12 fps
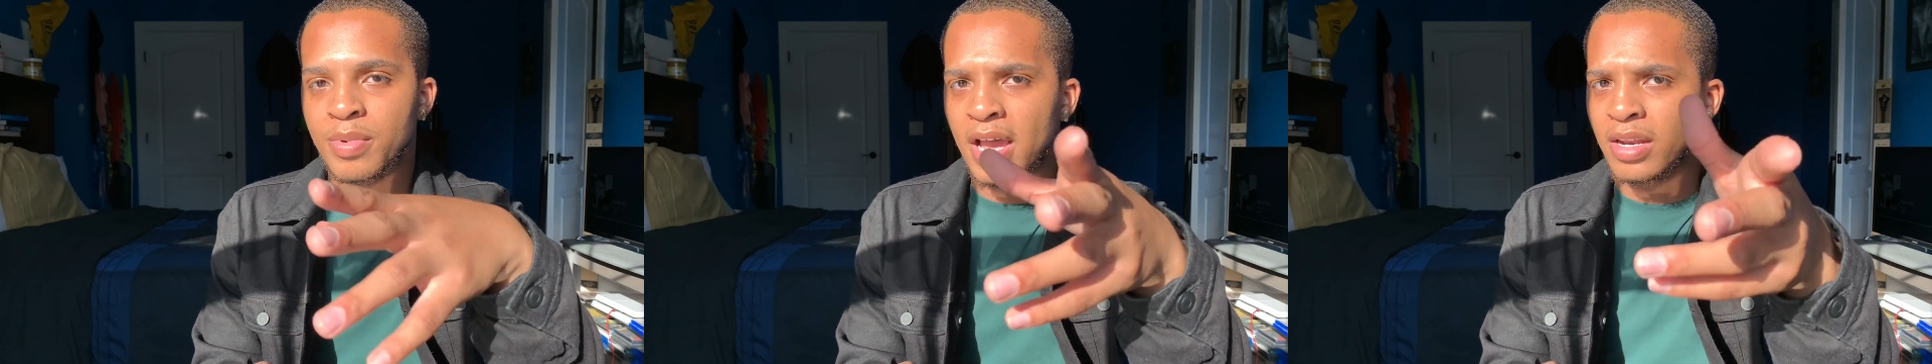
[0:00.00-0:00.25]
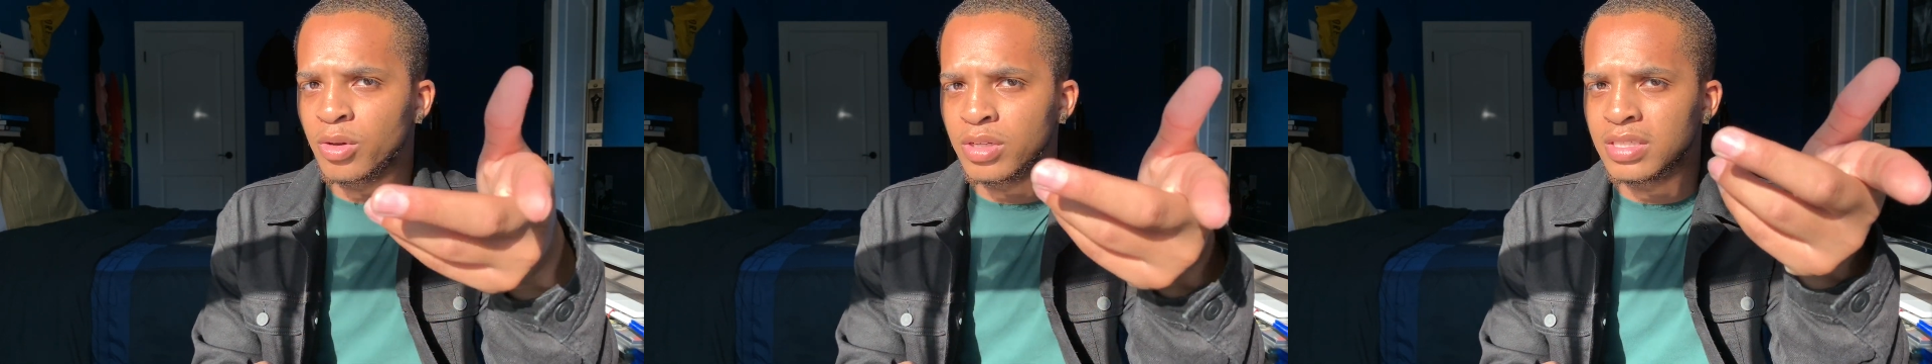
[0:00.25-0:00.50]
But
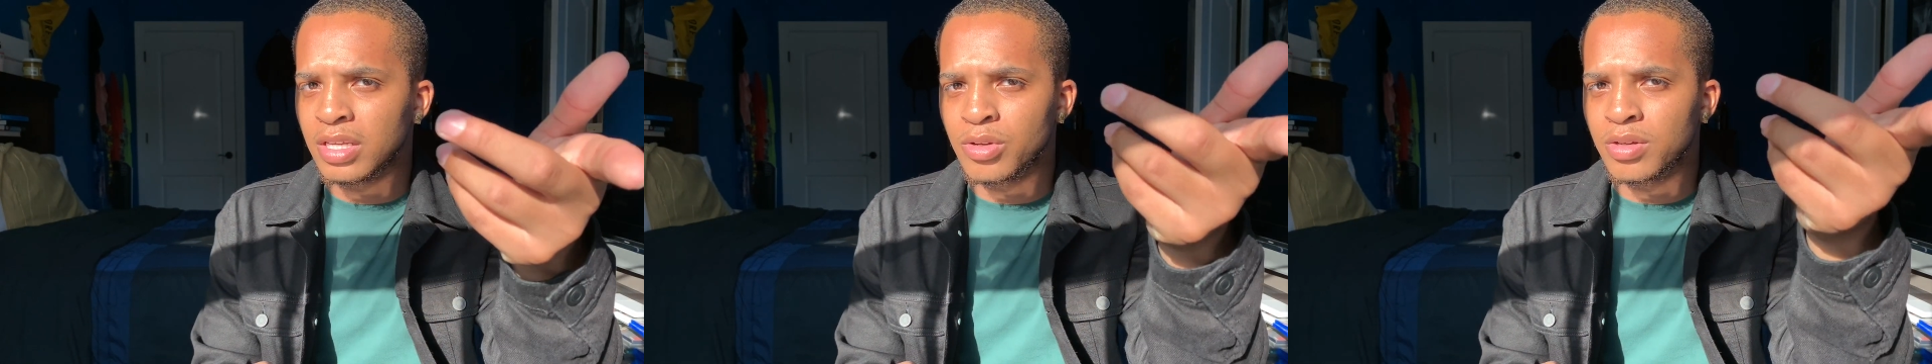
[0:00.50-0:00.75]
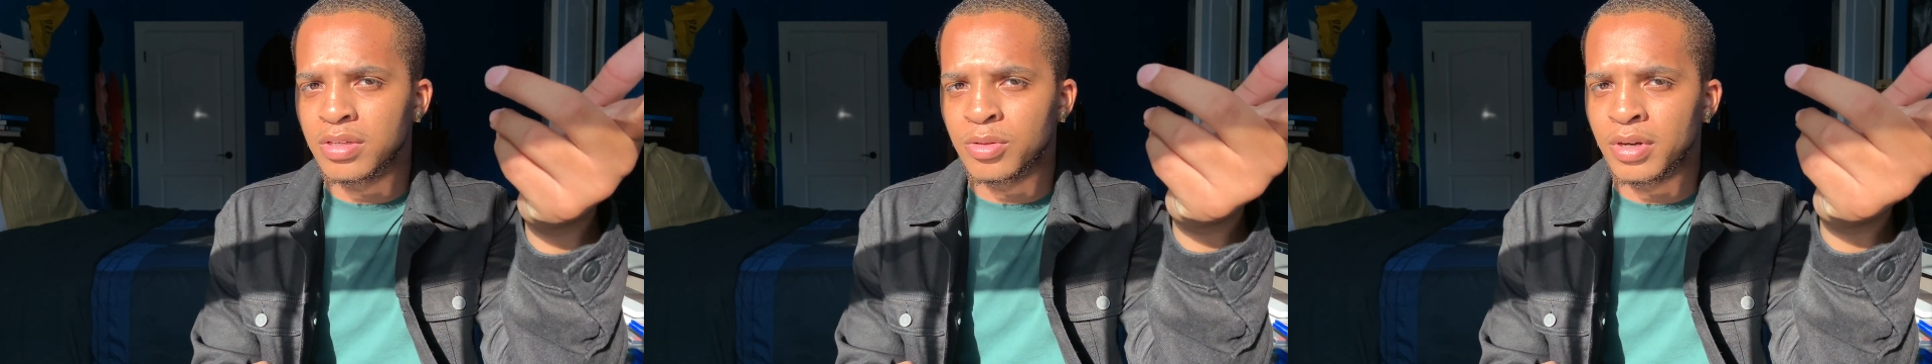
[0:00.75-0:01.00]
I noticed that you
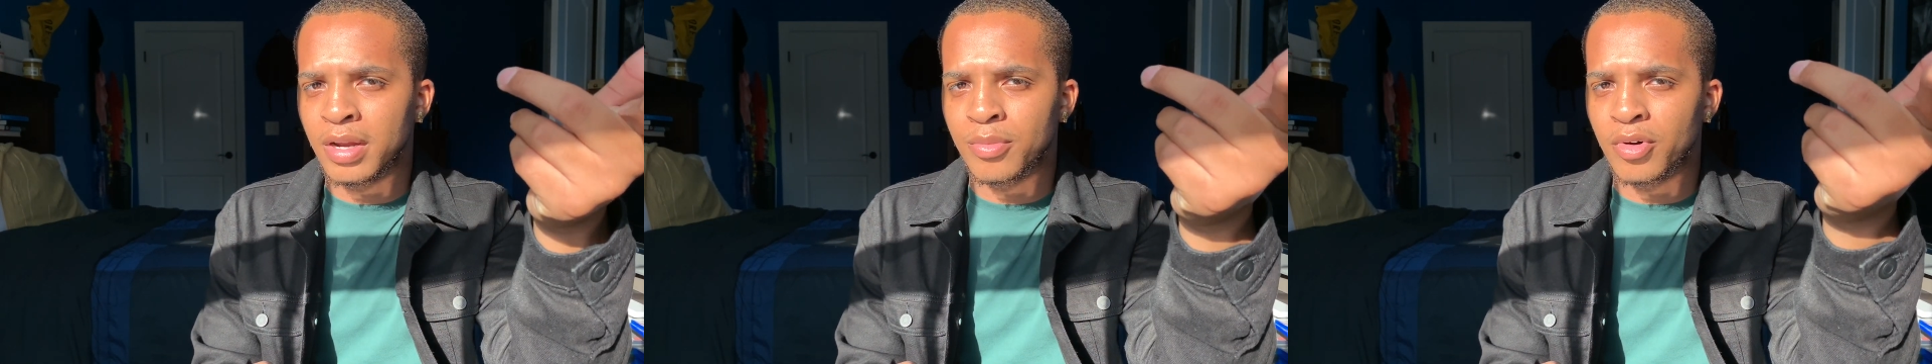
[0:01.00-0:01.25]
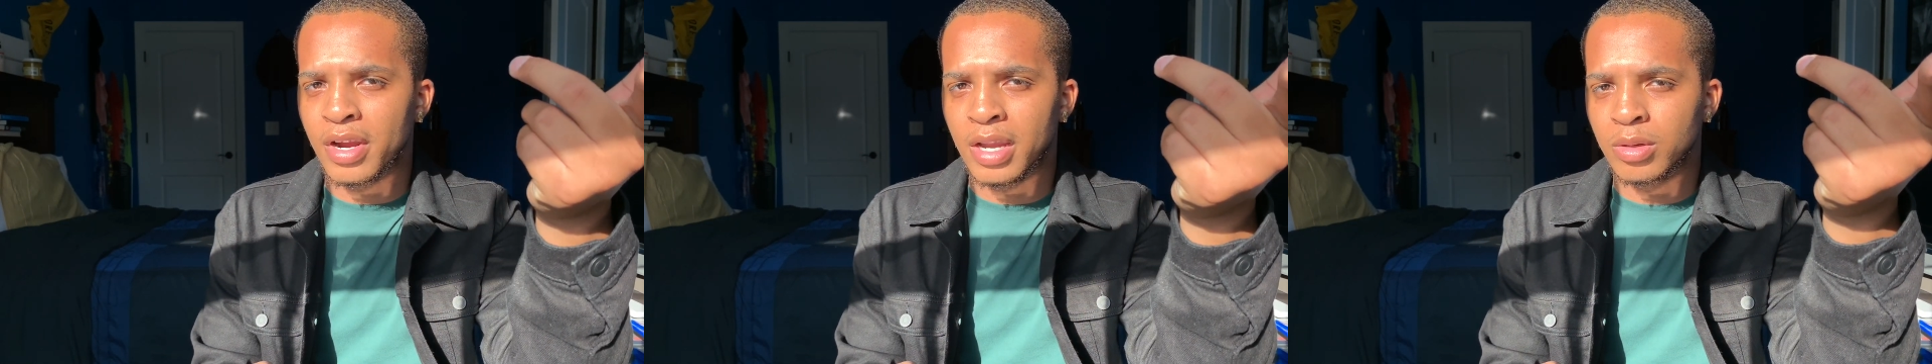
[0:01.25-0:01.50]
could do it at
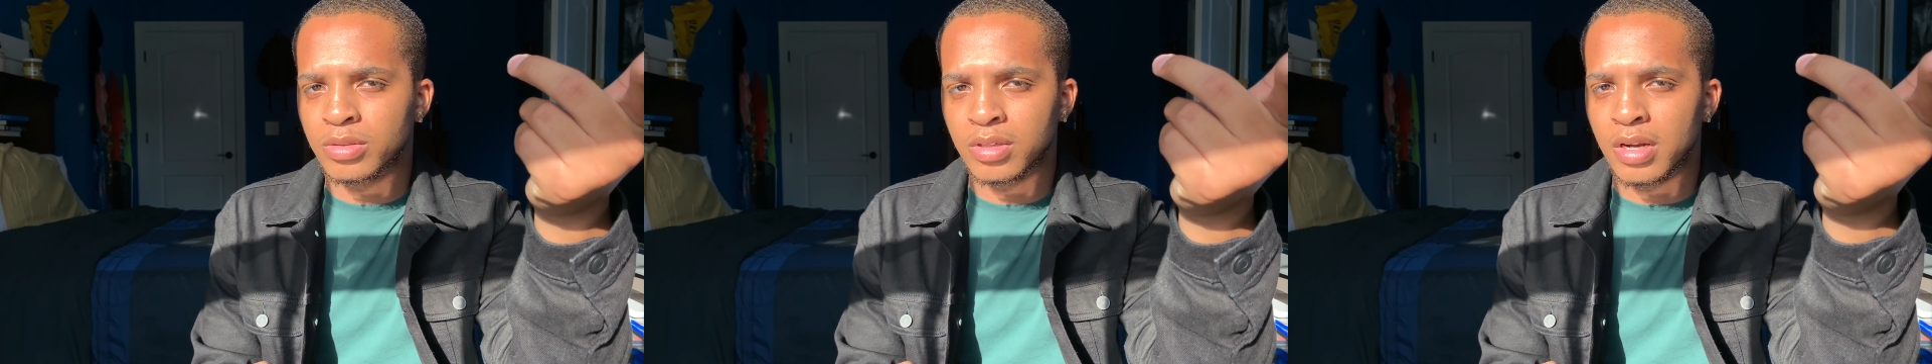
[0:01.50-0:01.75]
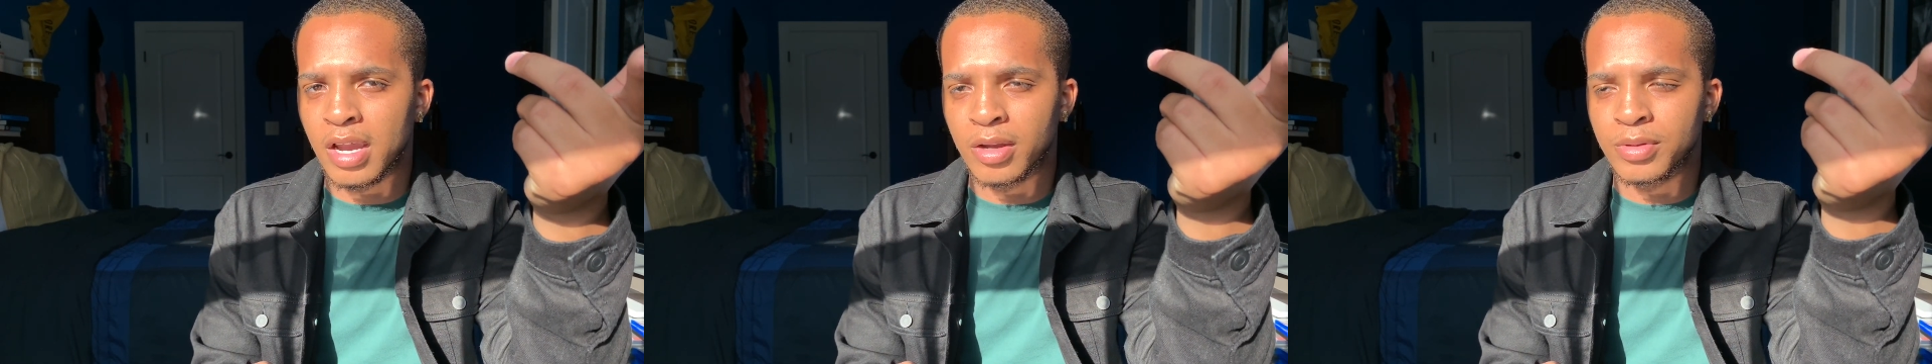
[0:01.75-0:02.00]
more angles
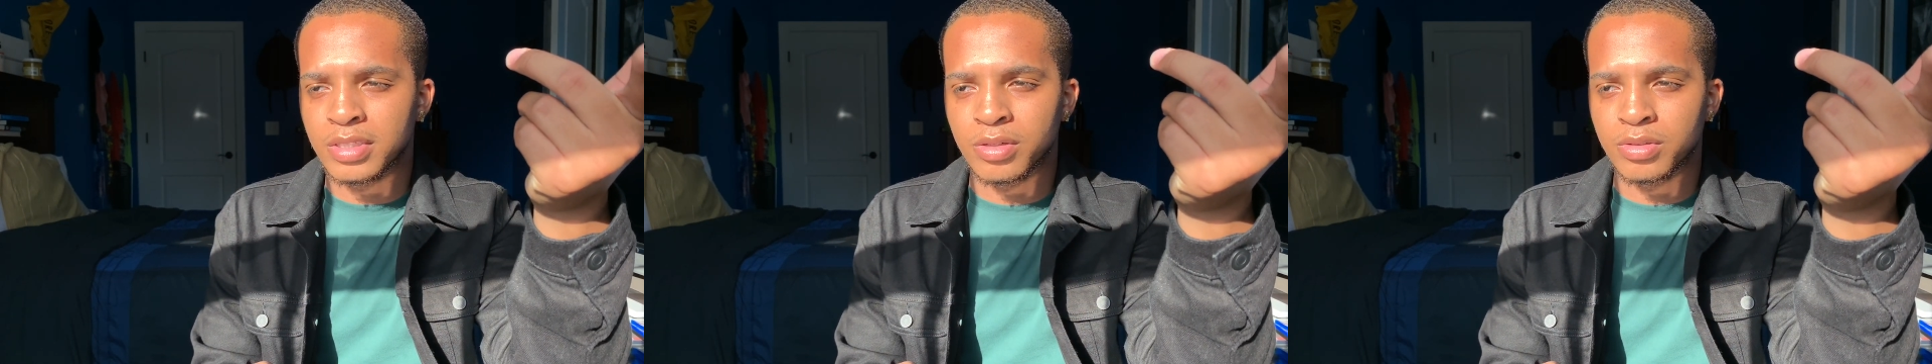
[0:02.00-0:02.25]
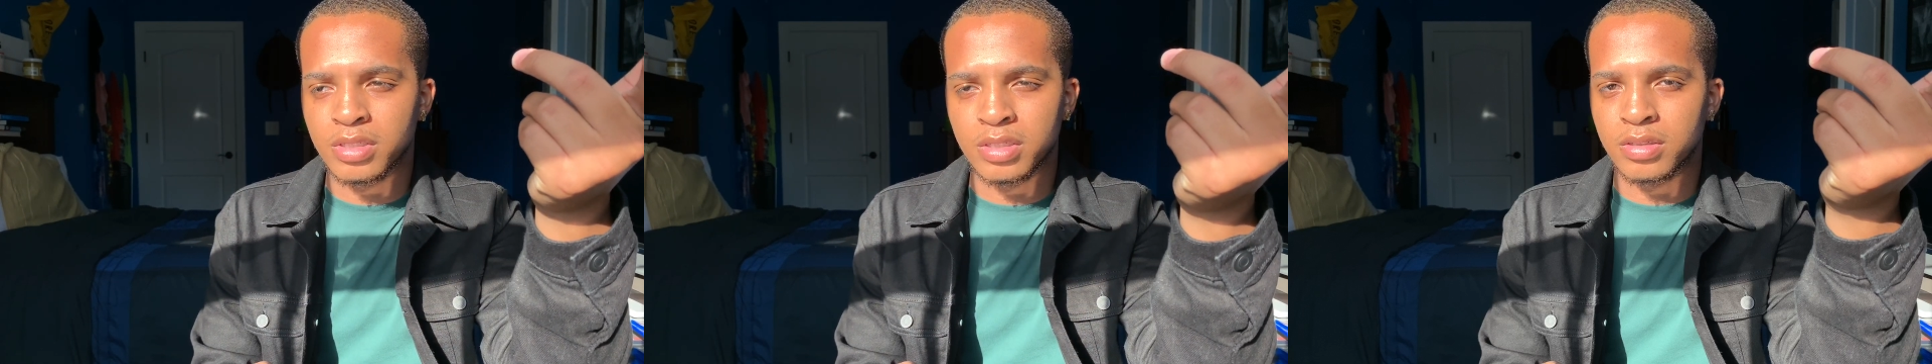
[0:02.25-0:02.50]
on i O S
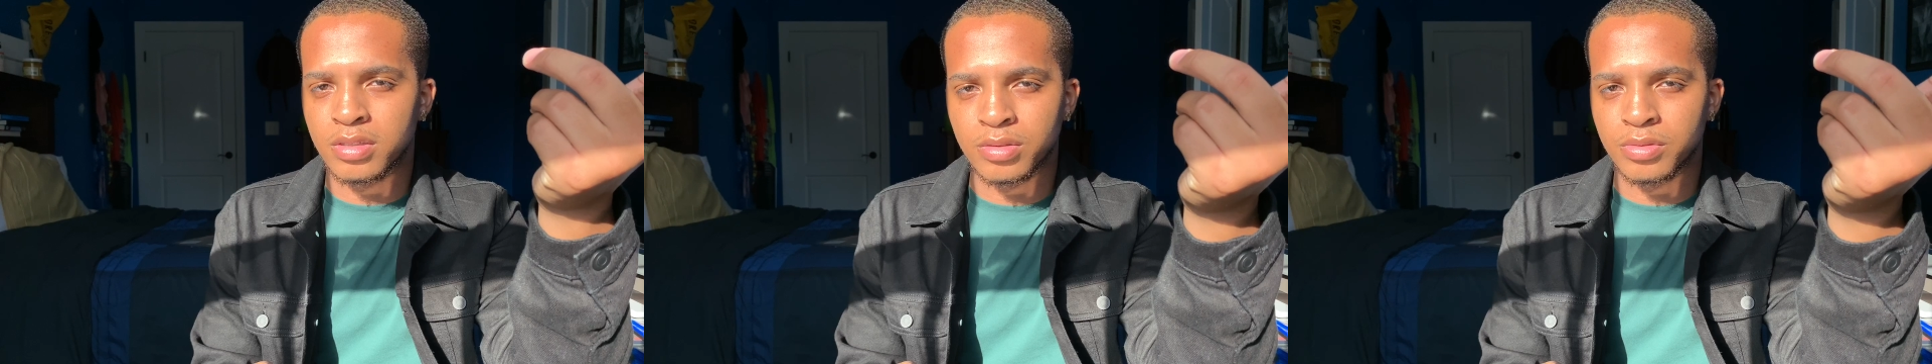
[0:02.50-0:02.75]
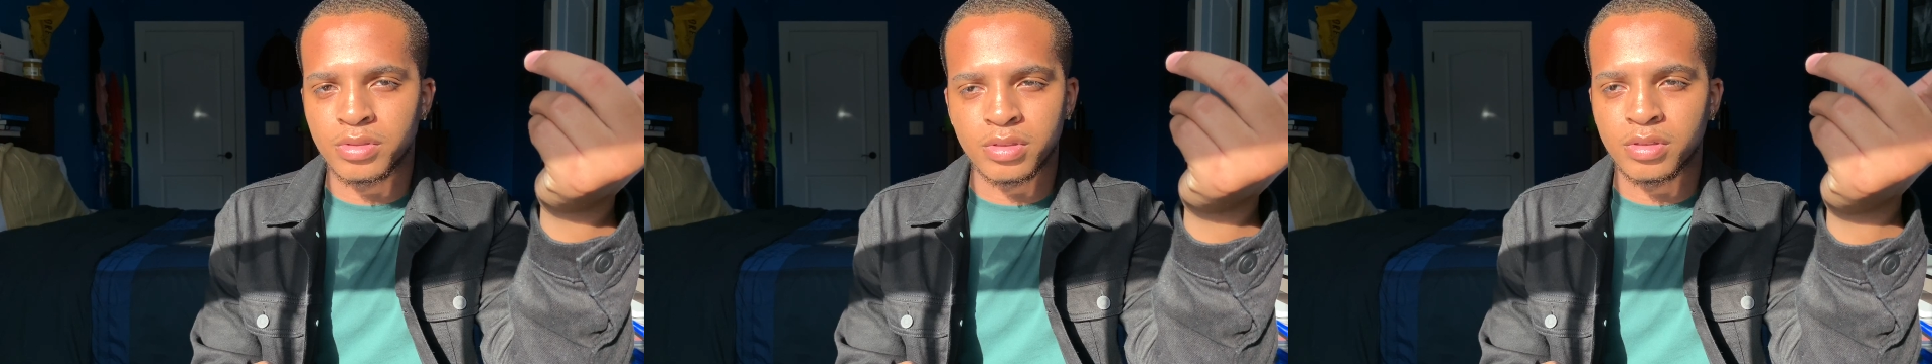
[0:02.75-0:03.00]
thirteen,
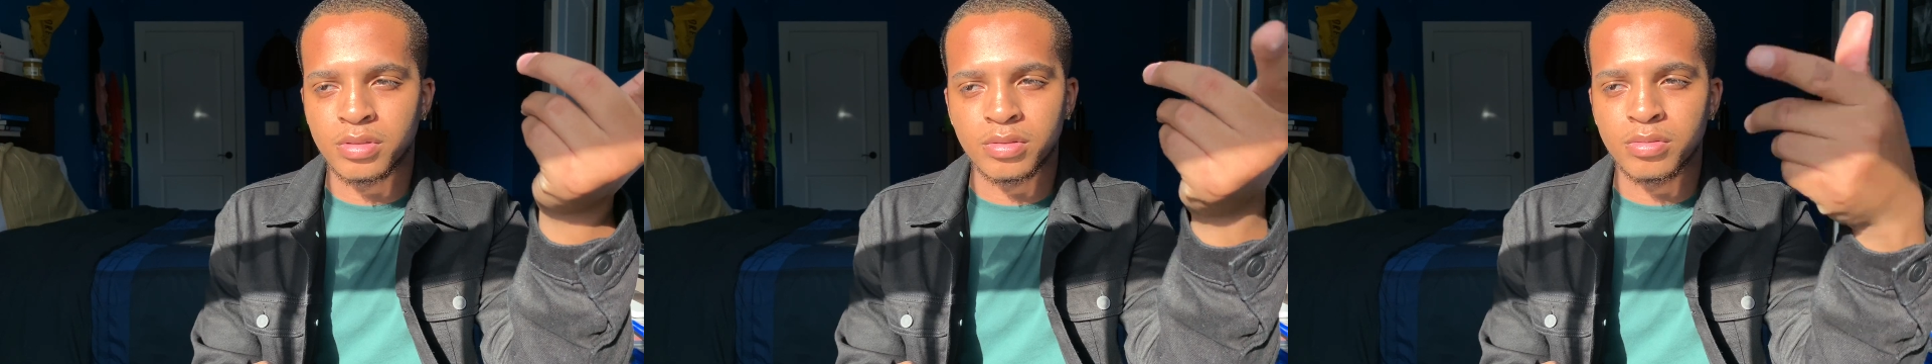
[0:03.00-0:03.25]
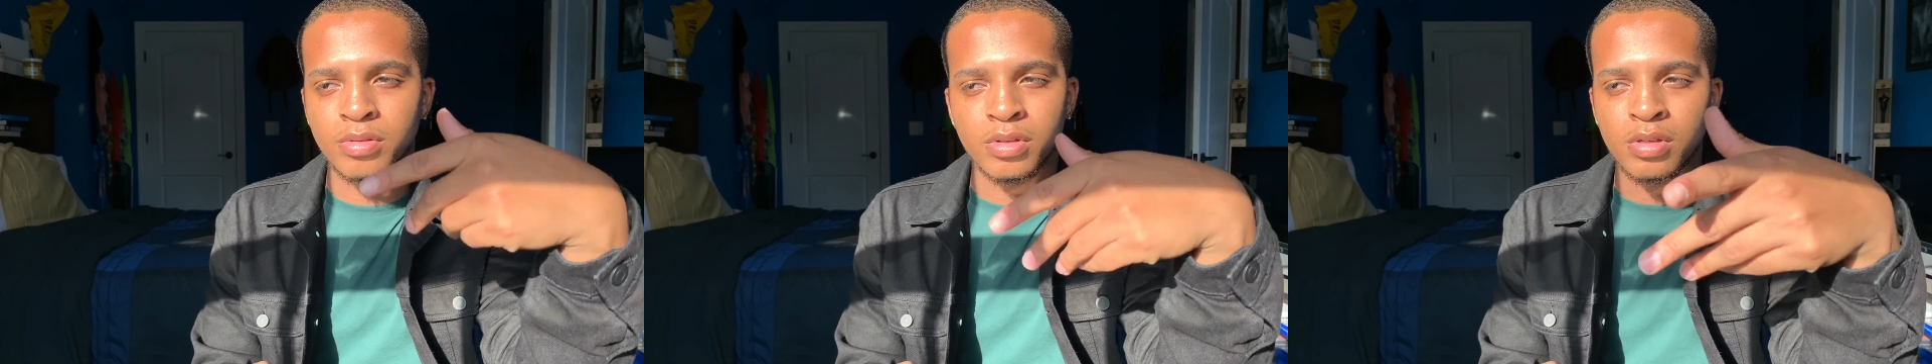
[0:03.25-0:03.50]
too. So,